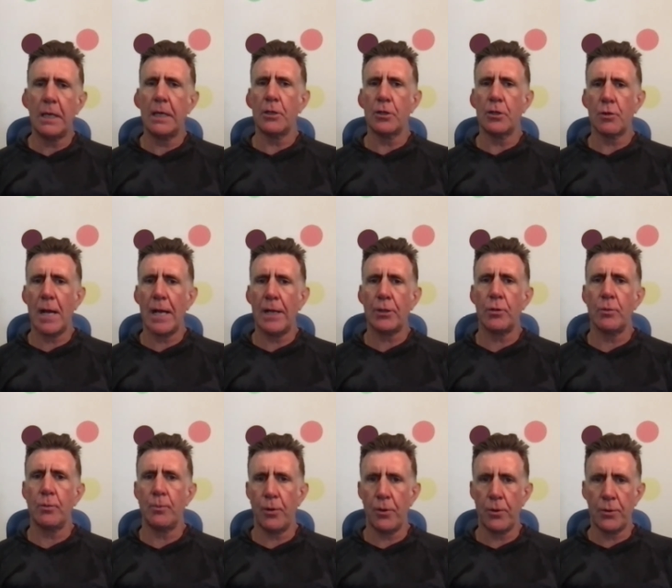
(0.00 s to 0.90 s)
extraction
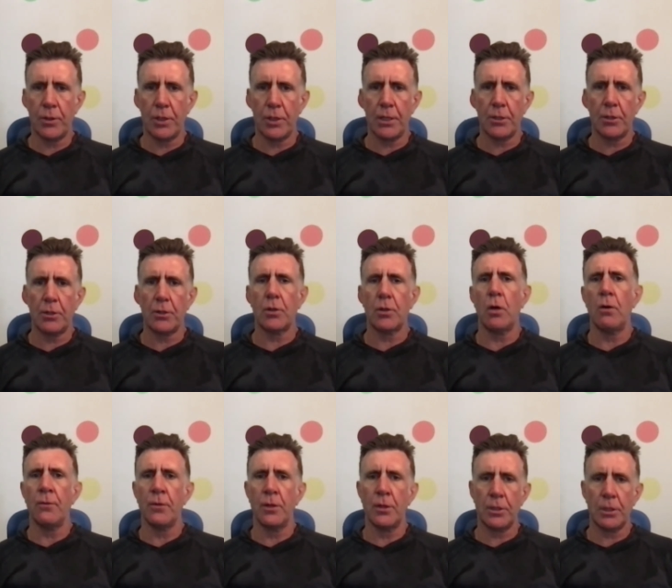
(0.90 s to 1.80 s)
process, a
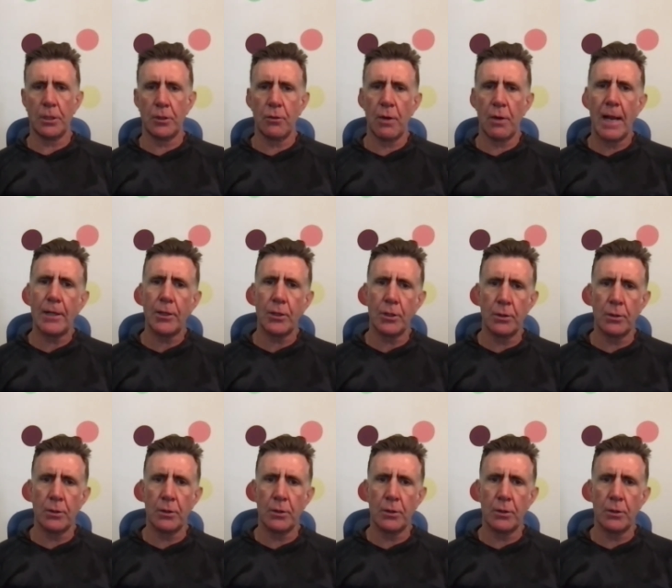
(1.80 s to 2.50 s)
solventless extraction.